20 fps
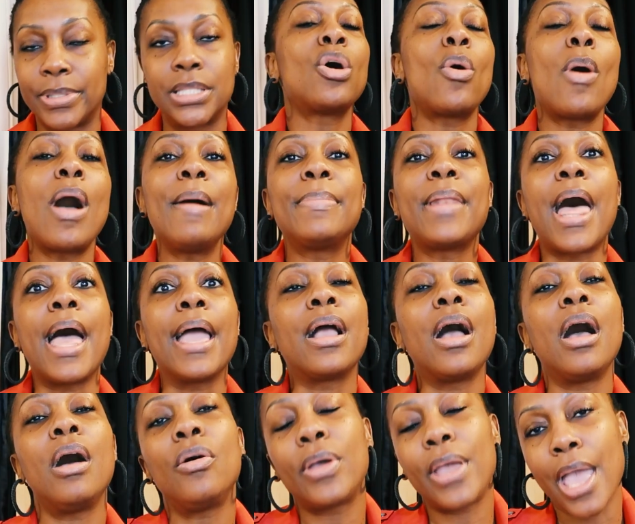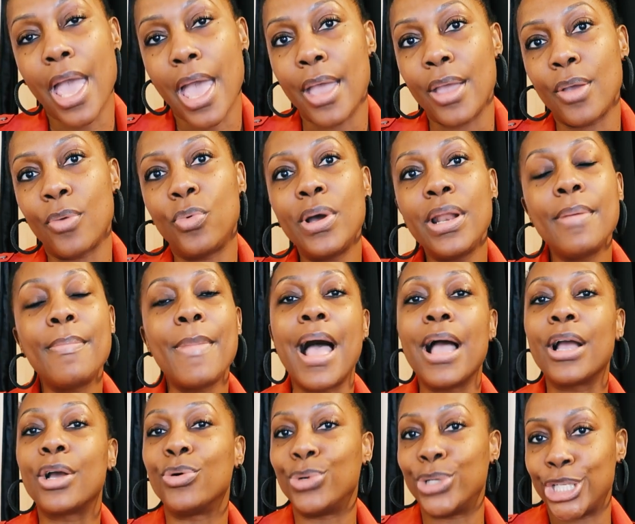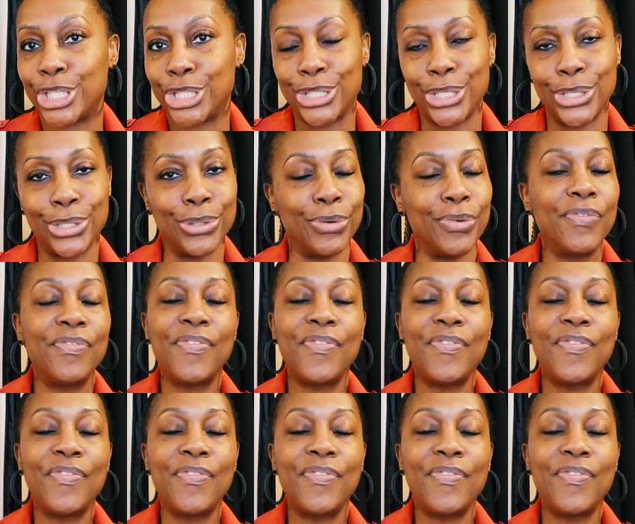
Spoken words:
So I'm like, okay, what am I going to do?